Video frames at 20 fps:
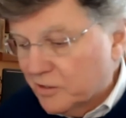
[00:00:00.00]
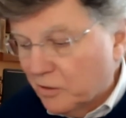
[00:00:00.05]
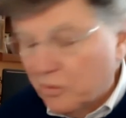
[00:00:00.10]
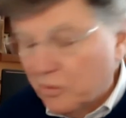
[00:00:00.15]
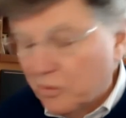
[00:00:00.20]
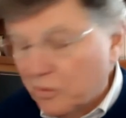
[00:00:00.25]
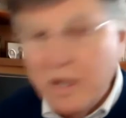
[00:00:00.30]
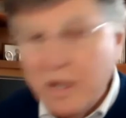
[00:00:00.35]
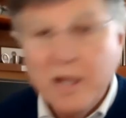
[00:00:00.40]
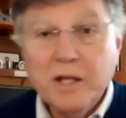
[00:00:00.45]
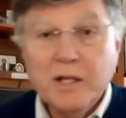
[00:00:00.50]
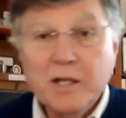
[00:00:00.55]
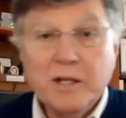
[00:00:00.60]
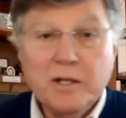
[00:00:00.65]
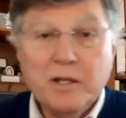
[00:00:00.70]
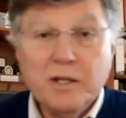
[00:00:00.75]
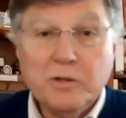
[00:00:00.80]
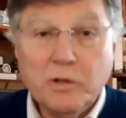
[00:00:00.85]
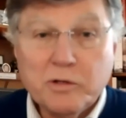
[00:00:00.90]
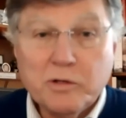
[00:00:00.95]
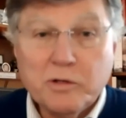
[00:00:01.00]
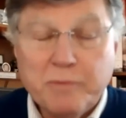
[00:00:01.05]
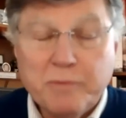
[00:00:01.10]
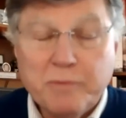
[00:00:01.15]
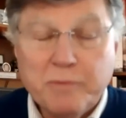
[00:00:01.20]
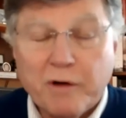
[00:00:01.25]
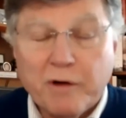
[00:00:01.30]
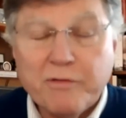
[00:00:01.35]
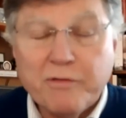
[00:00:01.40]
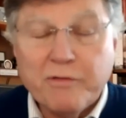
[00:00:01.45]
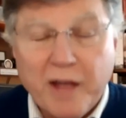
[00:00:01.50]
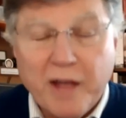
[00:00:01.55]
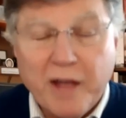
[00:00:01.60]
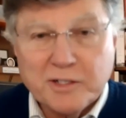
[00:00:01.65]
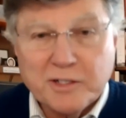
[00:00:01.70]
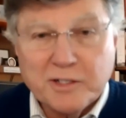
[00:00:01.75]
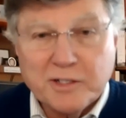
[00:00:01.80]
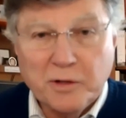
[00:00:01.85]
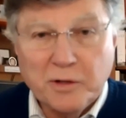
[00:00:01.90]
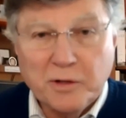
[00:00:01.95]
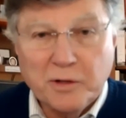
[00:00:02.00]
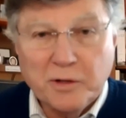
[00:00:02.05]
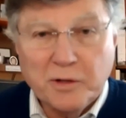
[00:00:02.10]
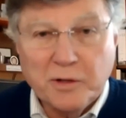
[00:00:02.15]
So those bare facts alone,